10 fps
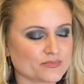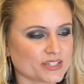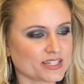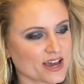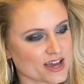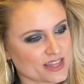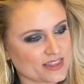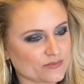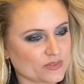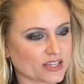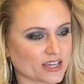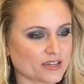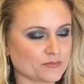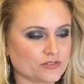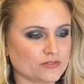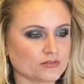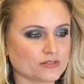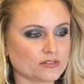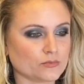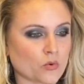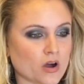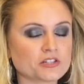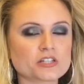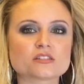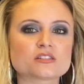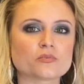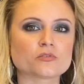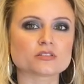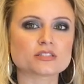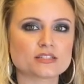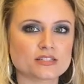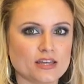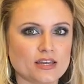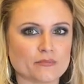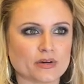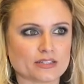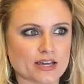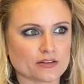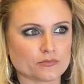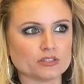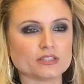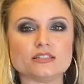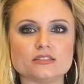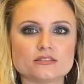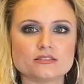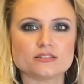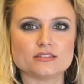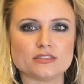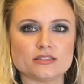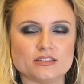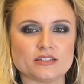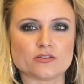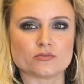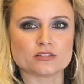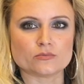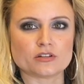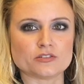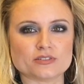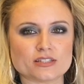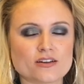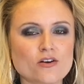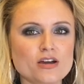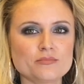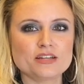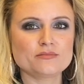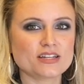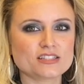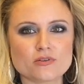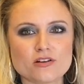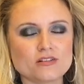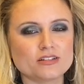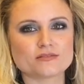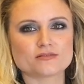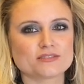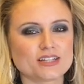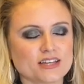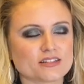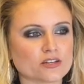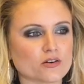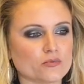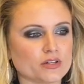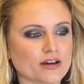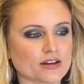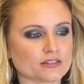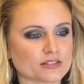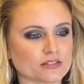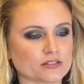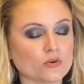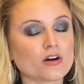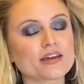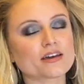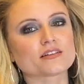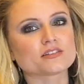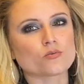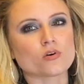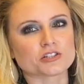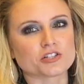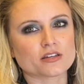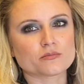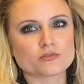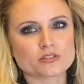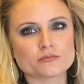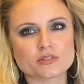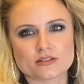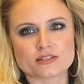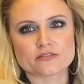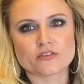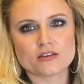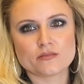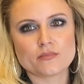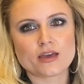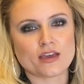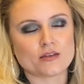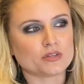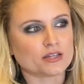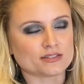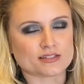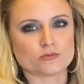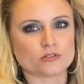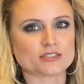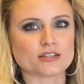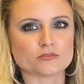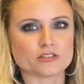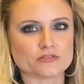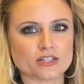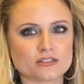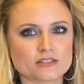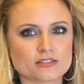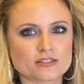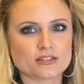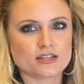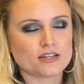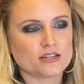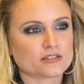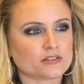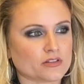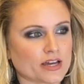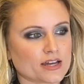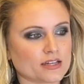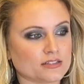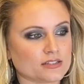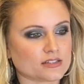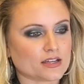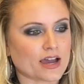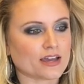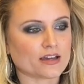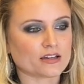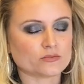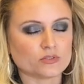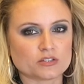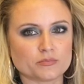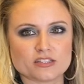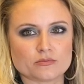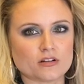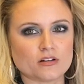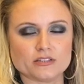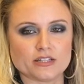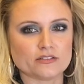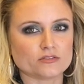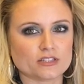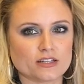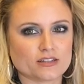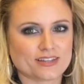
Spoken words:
Yeah. And then when it came to watching sports, my dad really, was the one who was like, oh, I played baseball. And so I got into watching it mostly because of him and because I worked at RoughRiders. So that is, I can watch baseball all day, every day.